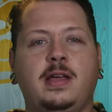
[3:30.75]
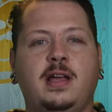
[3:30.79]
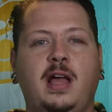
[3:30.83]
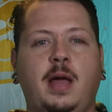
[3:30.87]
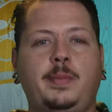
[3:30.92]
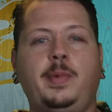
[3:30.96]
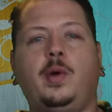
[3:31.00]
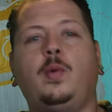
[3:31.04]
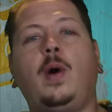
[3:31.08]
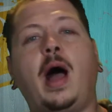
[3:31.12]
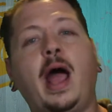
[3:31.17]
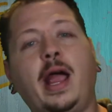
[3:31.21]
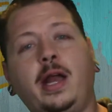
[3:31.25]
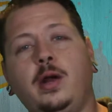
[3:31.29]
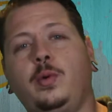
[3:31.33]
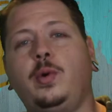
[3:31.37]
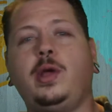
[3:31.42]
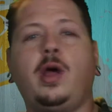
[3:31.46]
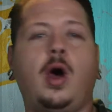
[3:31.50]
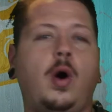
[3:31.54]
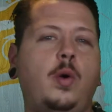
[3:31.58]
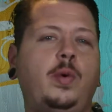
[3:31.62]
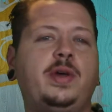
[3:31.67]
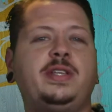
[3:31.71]
I mean, why do
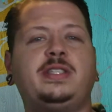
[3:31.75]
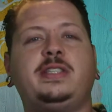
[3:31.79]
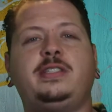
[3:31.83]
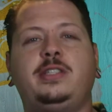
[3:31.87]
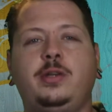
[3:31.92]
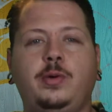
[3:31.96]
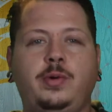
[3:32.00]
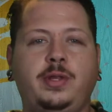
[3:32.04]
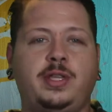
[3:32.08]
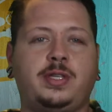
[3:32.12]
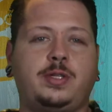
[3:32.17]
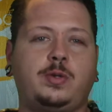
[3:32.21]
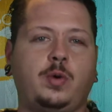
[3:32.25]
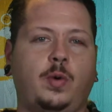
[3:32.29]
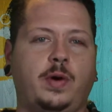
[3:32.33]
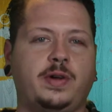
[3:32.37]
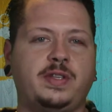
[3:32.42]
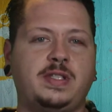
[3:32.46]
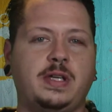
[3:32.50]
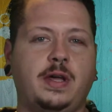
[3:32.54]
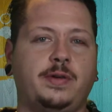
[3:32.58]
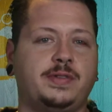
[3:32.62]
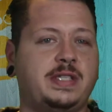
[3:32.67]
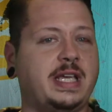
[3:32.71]
we always do this to
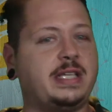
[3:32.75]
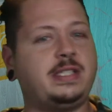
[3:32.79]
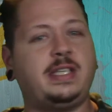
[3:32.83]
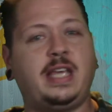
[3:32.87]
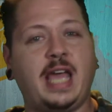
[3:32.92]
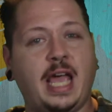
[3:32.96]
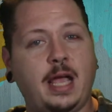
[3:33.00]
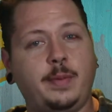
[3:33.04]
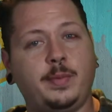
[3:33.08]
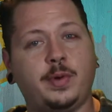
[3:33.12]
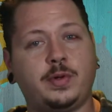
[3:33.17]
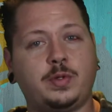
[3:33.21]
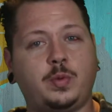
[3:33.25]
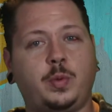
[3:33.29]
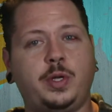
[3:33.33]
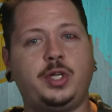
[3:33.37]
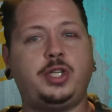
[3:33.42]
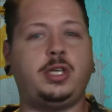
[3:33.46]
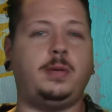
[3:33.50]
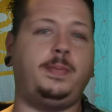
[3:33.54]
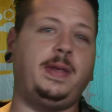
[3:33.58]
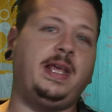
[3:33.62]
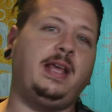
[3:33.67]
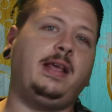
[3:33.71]
ourselves? As gamers, we
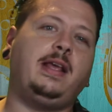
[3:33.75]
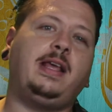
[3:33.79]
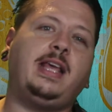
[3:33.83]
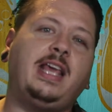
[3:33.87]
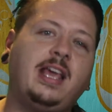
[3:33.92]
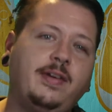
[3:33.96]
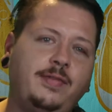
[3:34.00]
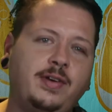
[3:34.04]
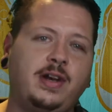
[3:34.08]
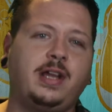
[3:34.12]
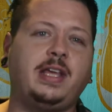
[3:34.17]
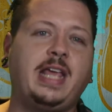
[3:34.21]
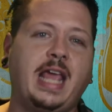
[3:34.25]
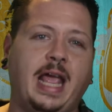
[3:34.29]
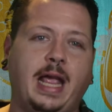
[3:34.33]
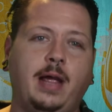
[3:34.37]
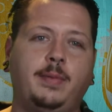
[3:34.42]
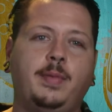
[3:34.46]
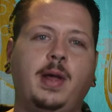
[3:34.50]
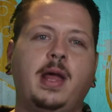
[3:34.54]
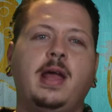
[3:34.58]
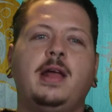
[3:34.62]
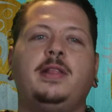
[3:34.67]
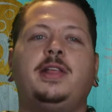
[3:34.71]
should be given a
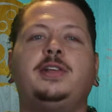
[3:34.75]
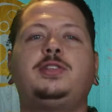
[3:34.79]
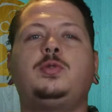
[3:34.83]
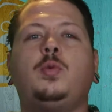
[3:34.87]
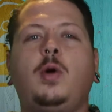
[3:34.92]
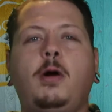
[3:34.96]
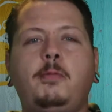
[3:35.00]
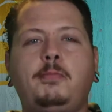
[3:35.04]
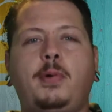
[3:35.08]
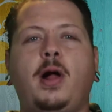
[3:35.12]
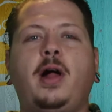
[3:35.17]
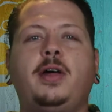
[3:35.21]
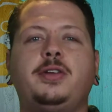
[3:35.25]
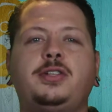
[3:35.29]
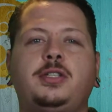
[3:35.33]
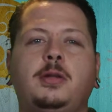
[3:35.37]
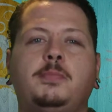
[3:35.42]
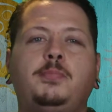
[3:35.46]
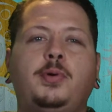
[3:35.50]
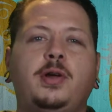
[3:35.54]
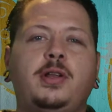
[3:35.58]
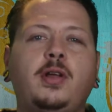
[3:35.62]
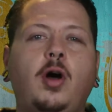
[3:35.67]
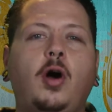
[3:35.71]
game that's well polished
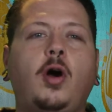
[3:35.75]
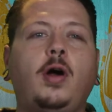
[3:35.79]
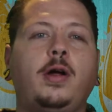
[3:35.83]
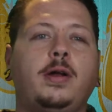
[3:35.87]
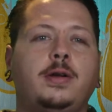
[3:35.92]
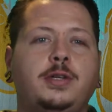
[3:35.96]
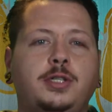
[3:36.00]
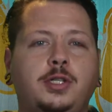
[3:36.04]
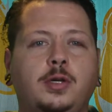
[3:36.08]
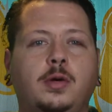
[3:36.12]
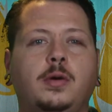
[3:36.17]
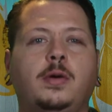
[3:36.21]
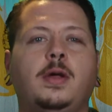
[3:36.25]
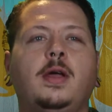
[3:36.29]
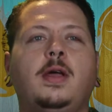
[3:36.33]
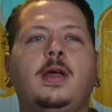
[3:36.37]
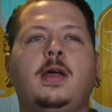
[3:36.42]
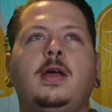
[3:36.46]
and put heart into.